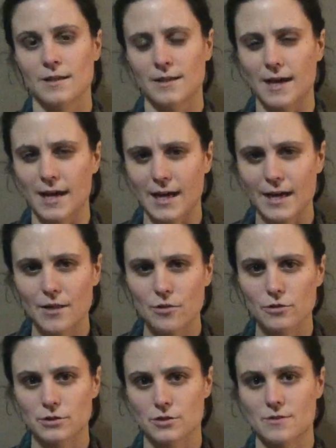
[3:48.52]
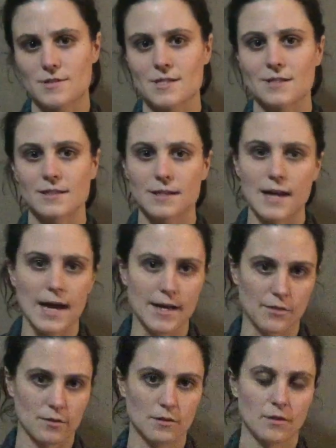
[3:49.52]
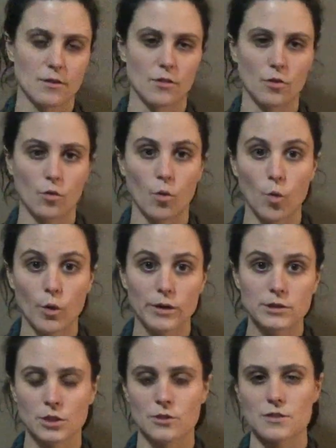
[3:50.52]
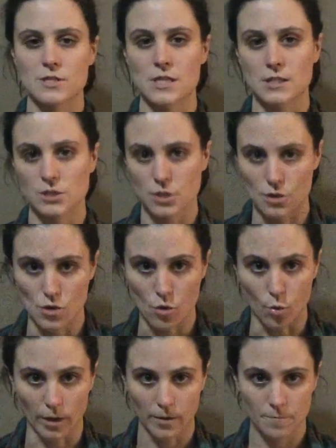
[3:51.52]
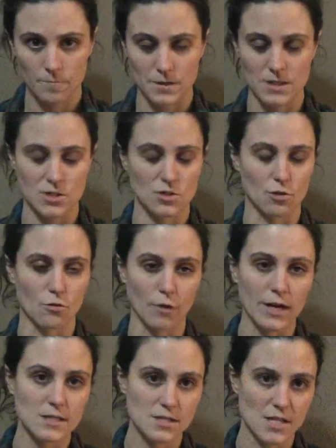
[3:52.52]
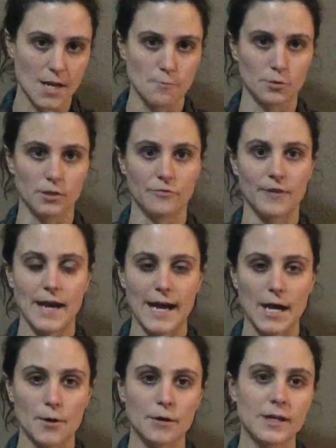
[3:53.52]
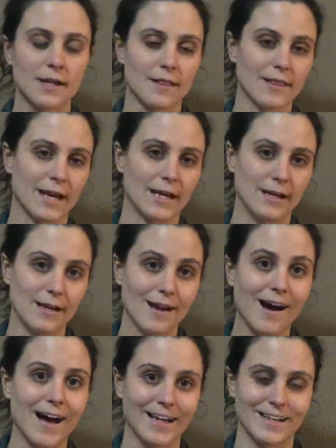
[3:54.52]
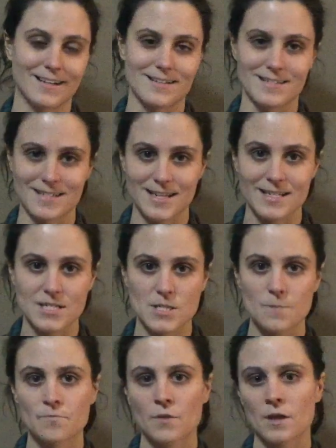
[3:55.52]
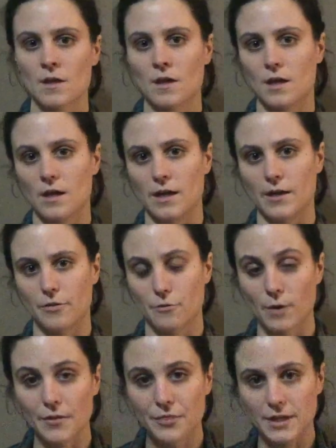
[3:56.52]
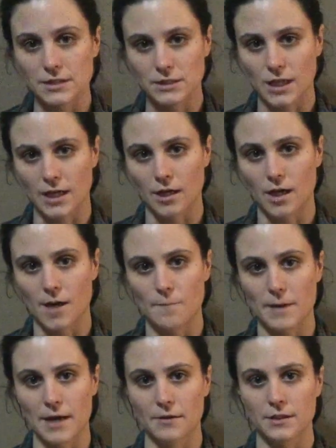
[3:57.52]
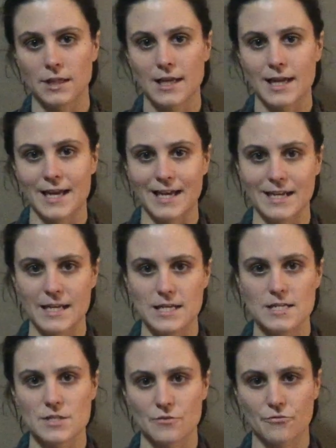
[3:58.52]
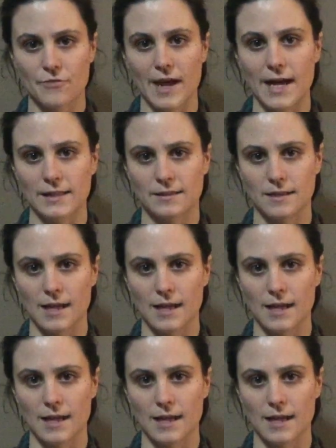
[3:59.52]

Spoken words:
The either turns into neither. The or turns into nor. This is a great example of how that not exists throughout the entire compound and is in fact